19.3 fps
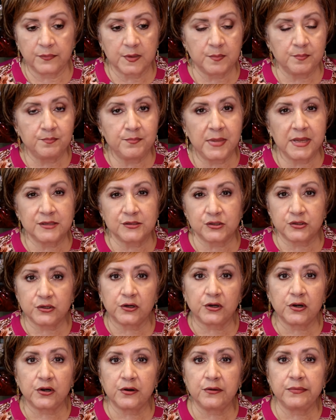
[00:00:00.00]

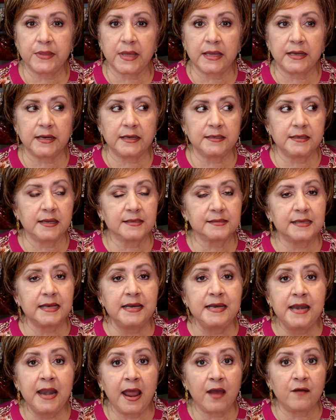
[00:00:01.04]
mister that it does
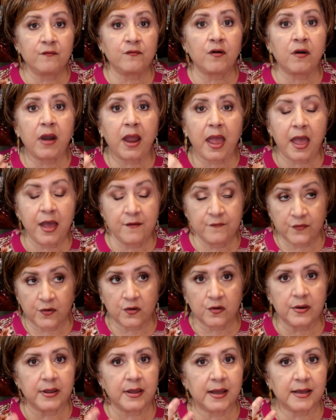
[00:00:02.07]
never
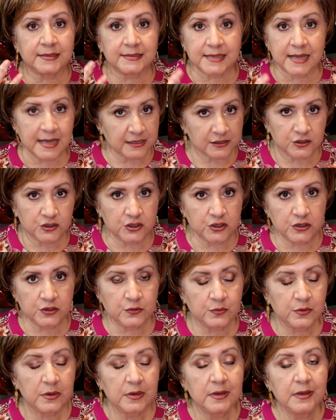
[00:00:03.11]
ever attacks
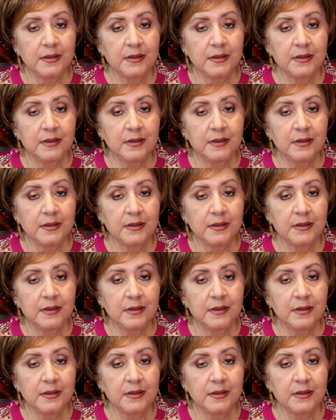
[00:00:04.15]
you.